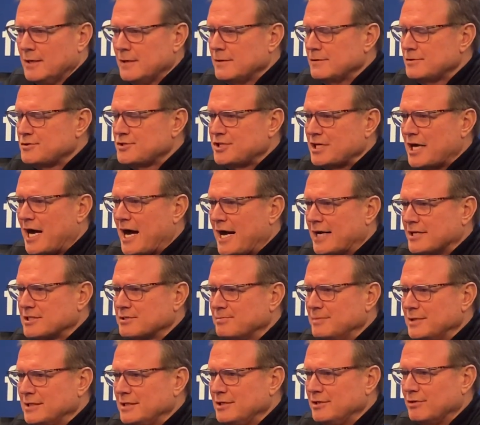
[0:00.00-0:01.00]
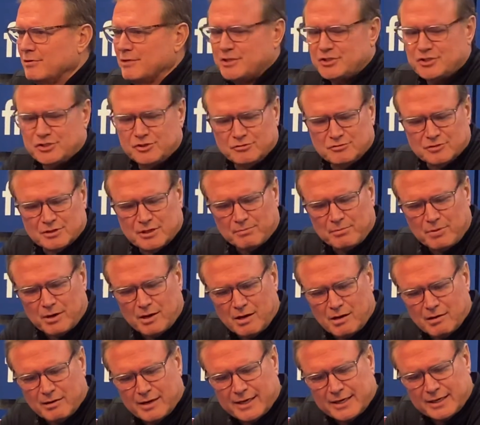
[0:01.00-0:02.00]
shots, but, you know, he's shooting the
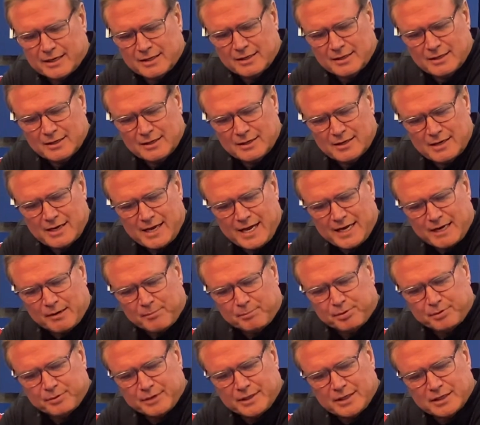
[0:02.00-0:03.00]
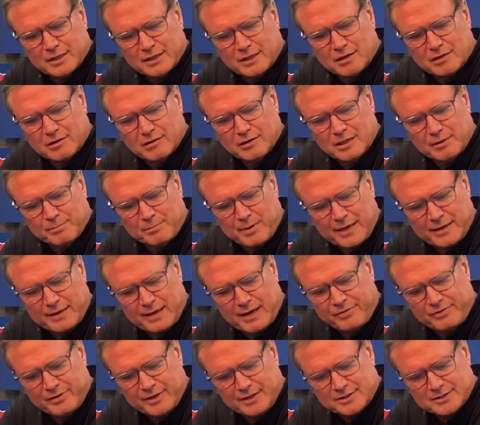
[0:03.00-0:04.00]
ball at a pretty good clip.
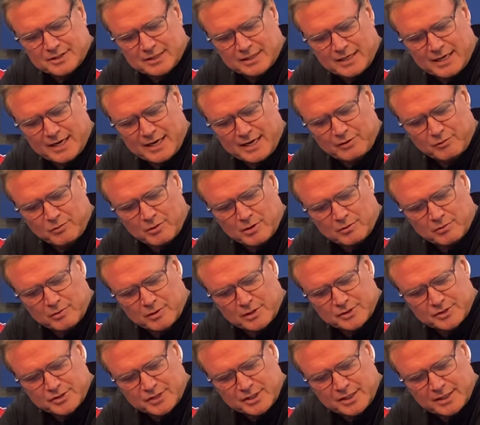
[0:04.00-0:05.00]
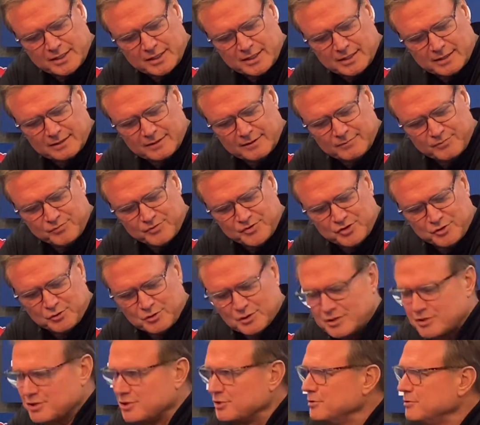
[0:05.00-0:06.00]
I think tonight, what was he, 2
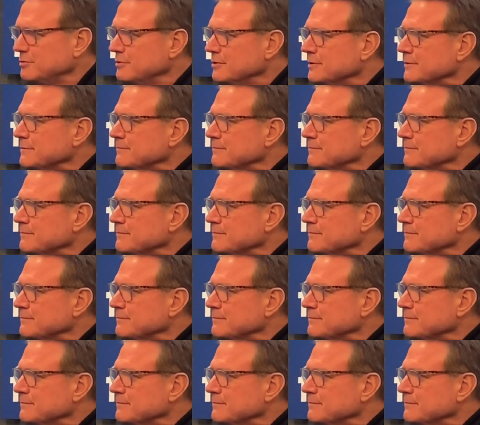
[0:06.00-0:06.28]
of 2,